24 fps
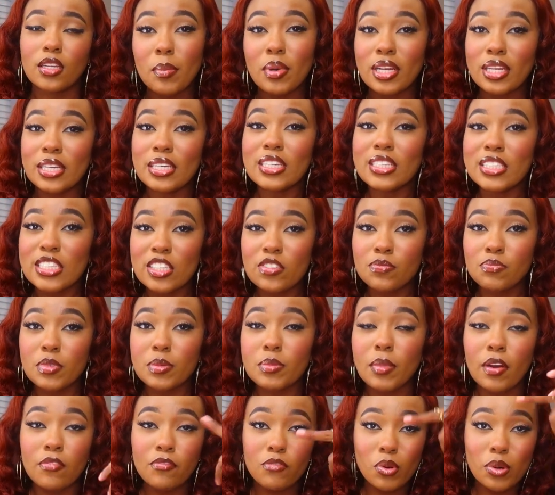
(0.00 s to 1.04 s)
But it is giving me
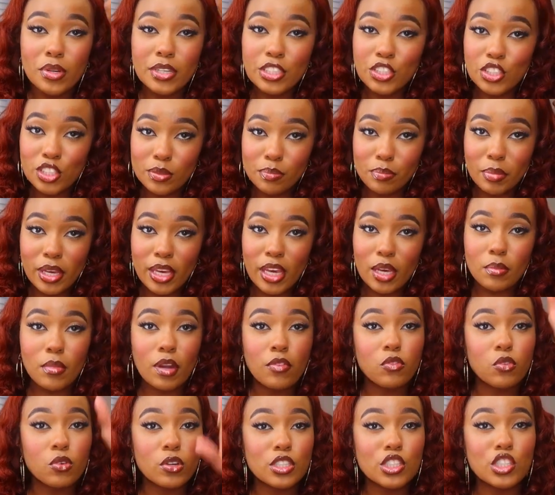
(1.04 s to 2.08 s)
my four inches back, my
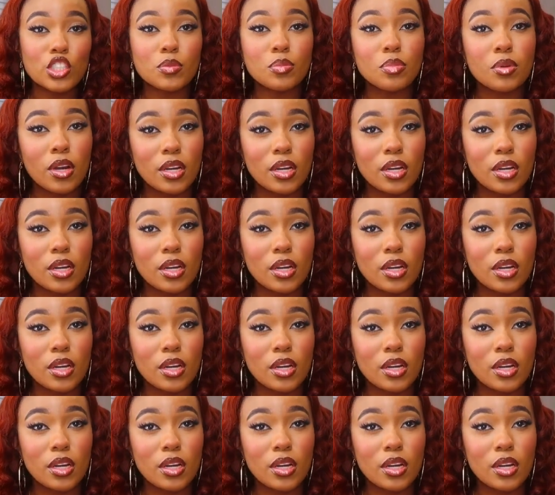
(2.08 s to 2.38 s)
four inches of